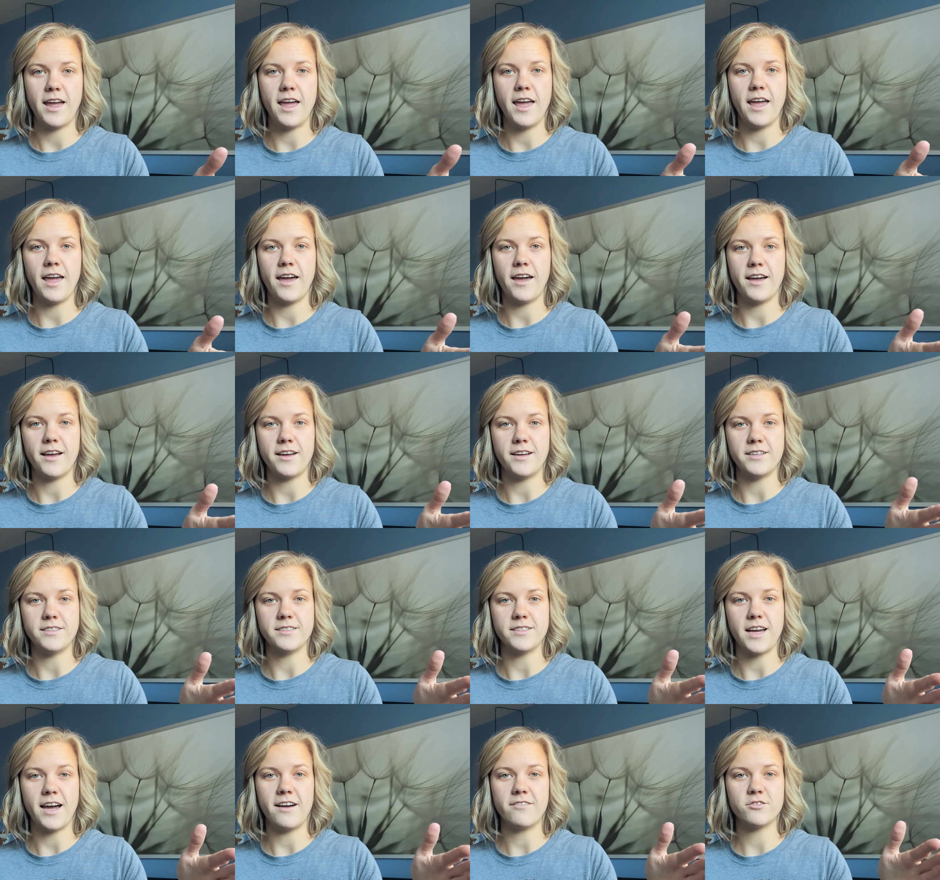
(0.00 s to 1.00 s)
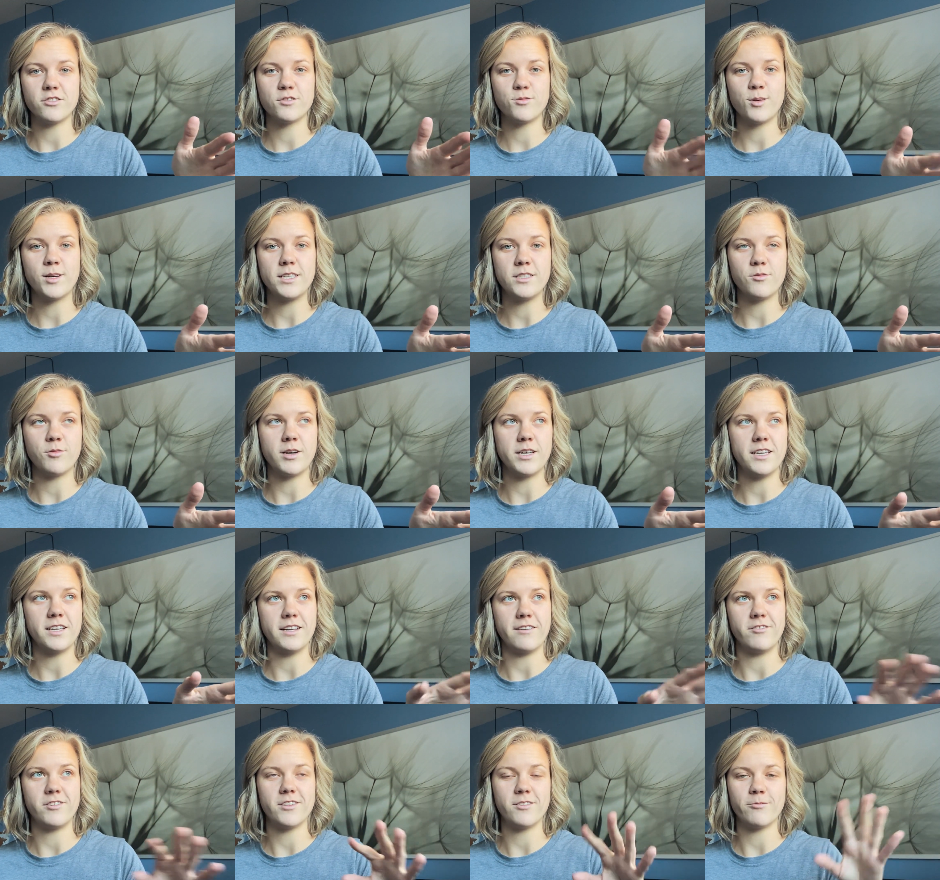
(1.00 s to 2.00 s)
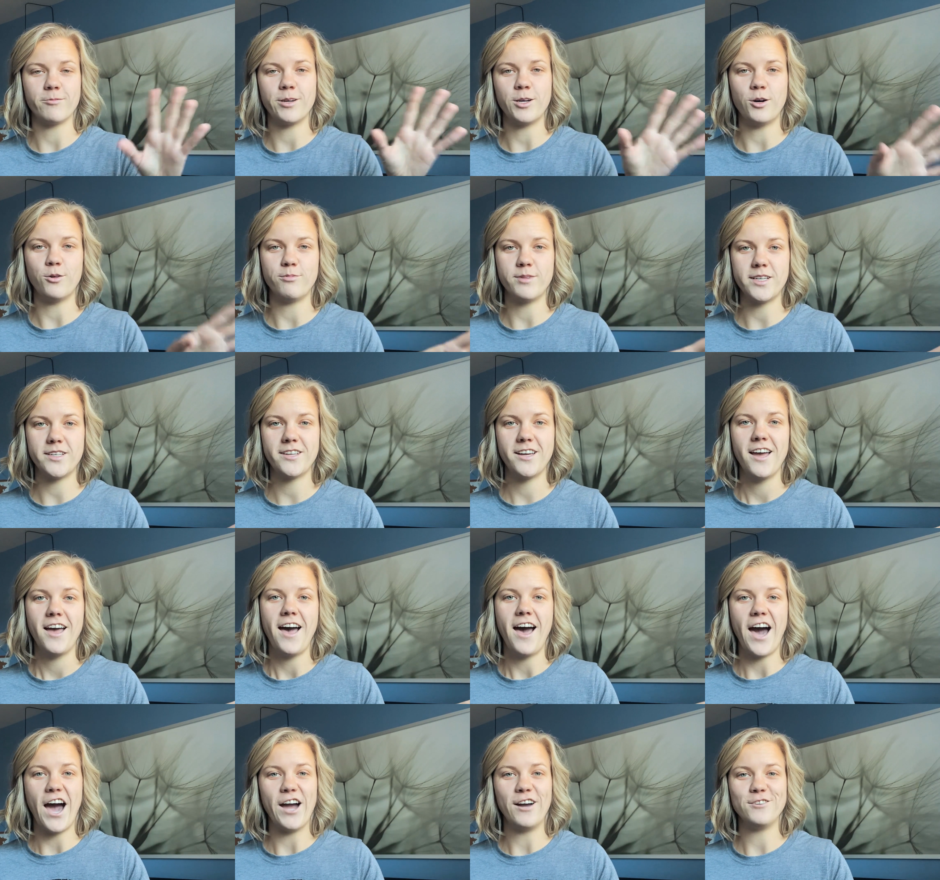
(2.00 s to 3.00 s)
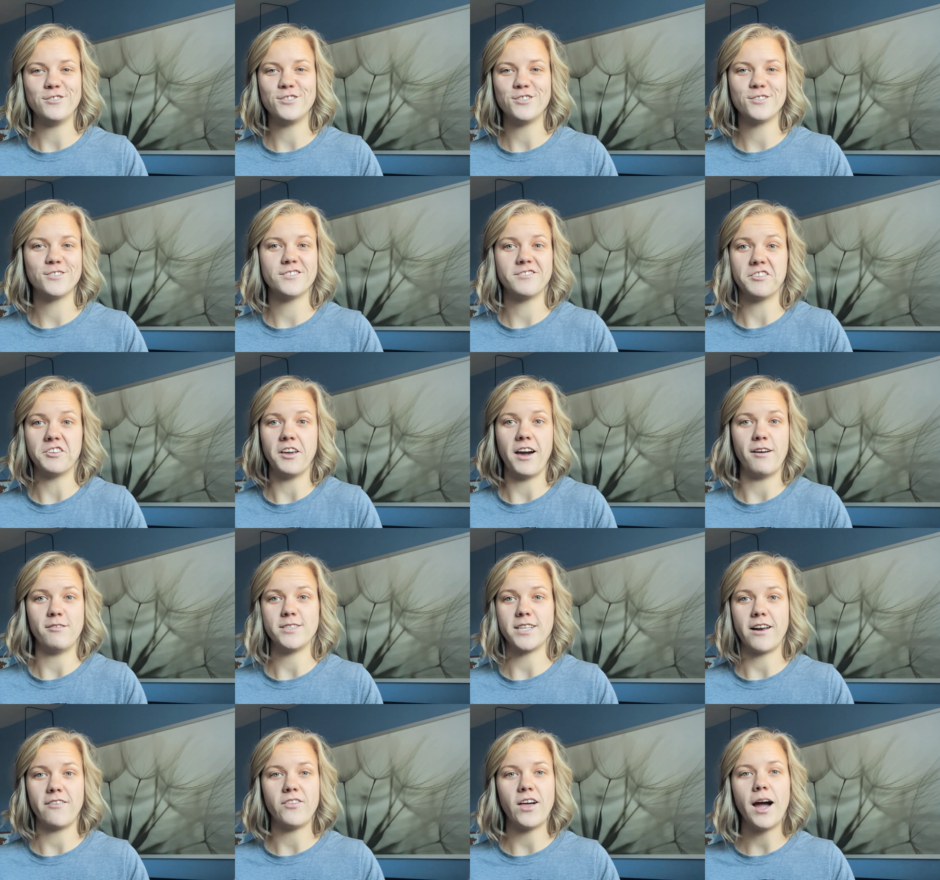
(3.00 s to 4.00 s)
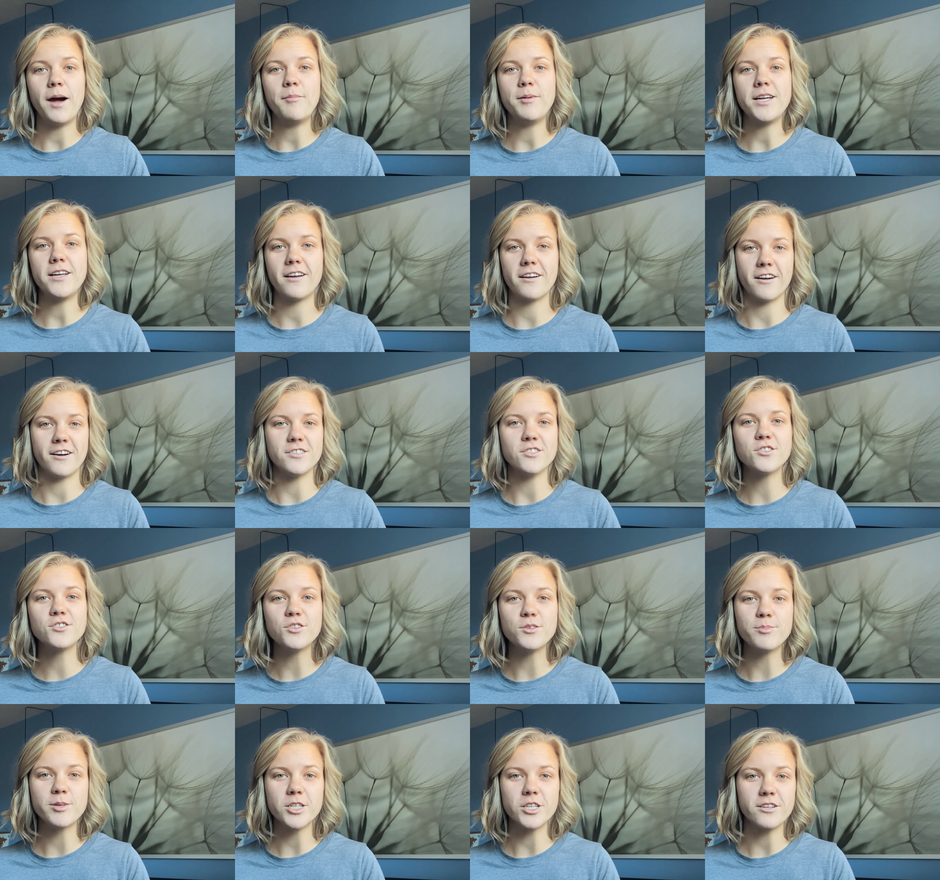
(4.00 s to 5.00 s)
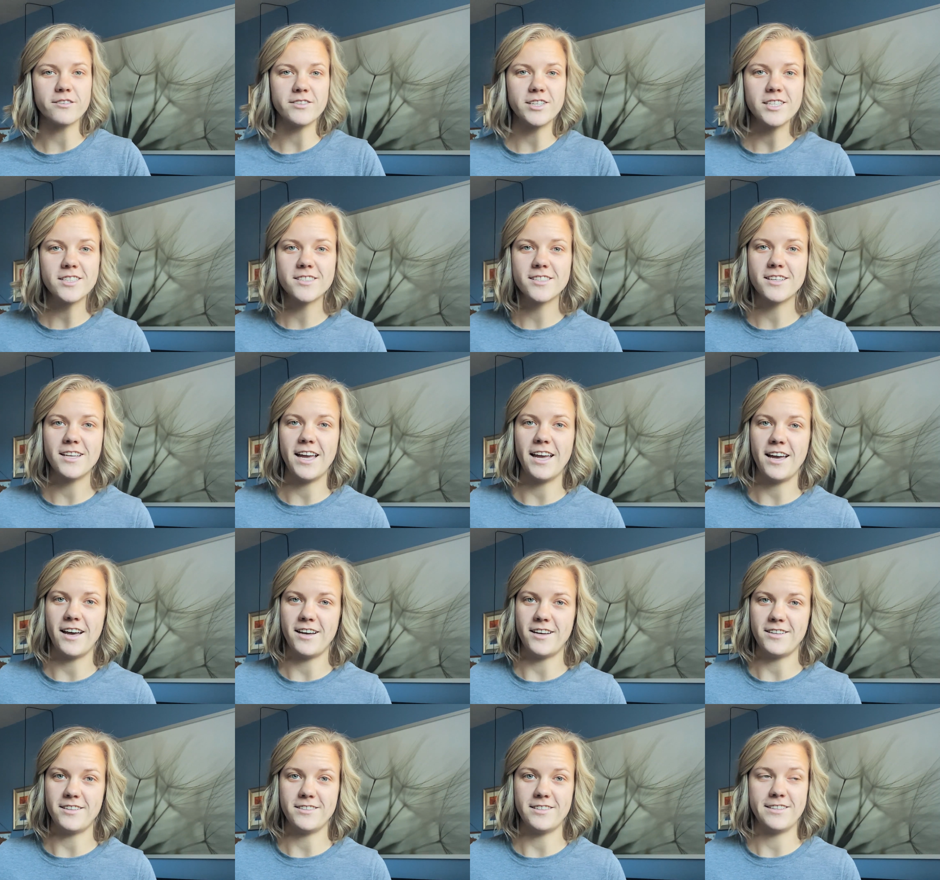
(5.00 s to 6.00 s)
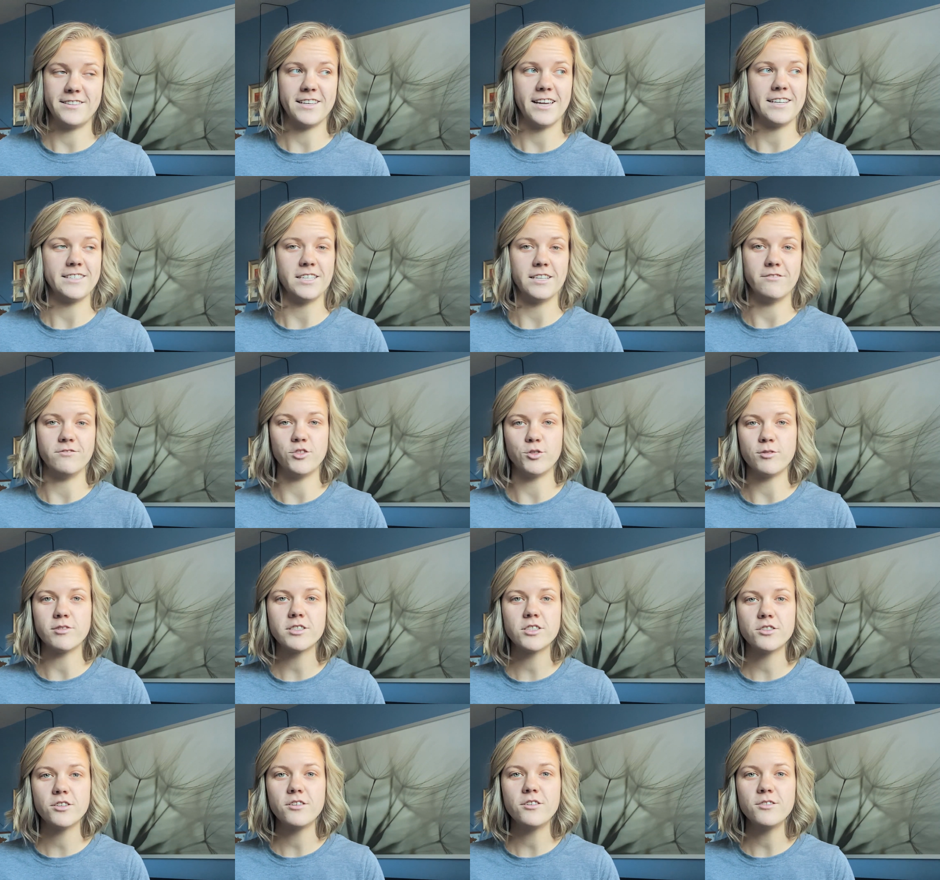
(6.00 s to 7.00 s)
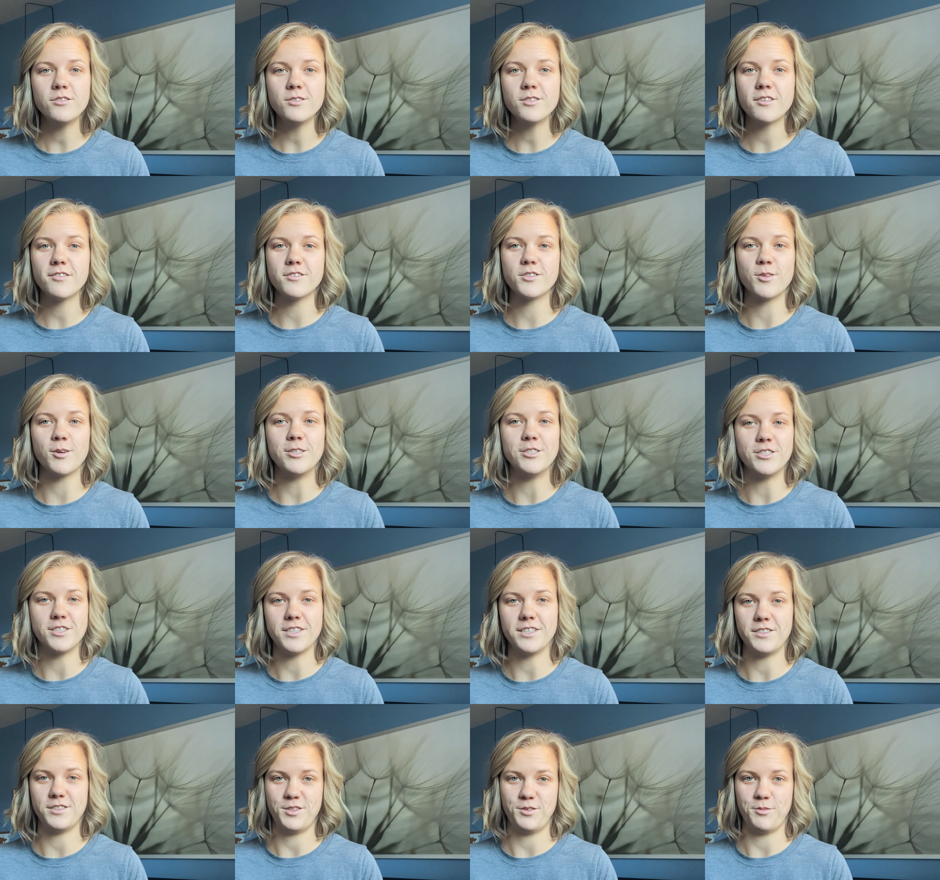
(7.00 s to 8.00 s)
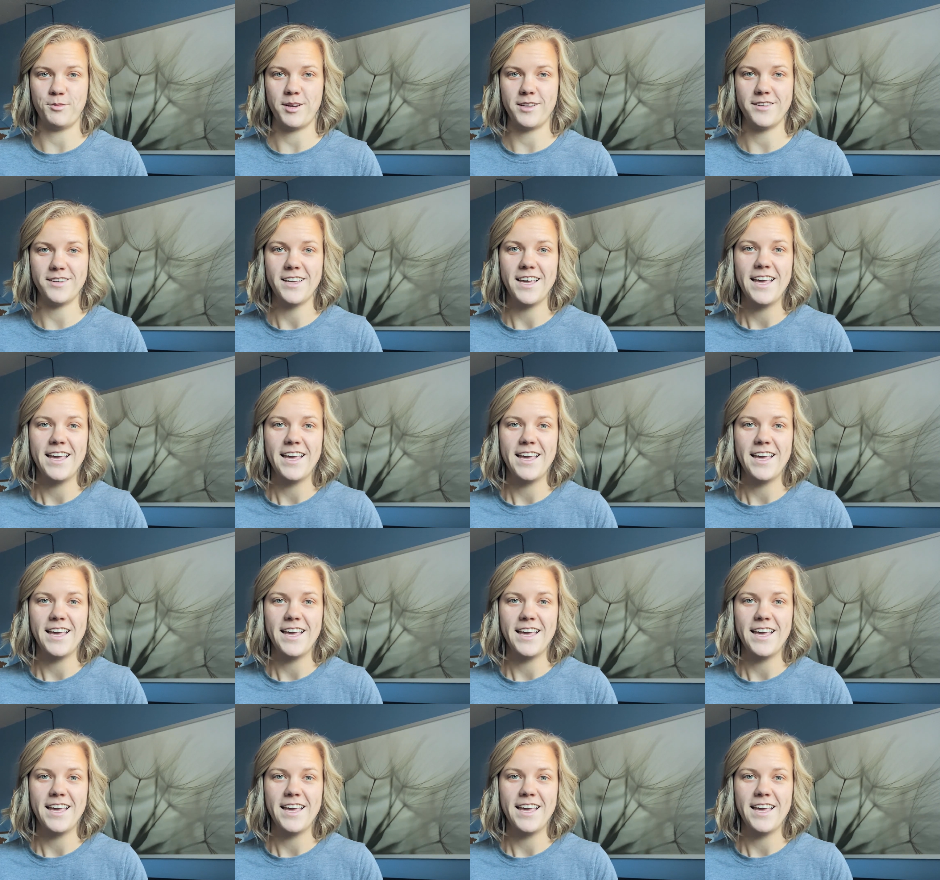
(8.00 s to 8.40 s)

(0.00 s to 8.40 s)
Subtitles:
And after 2020 and everything reopened, I was out of the habit. I got super nervous at the idea of doing shows, so I just didn't do one.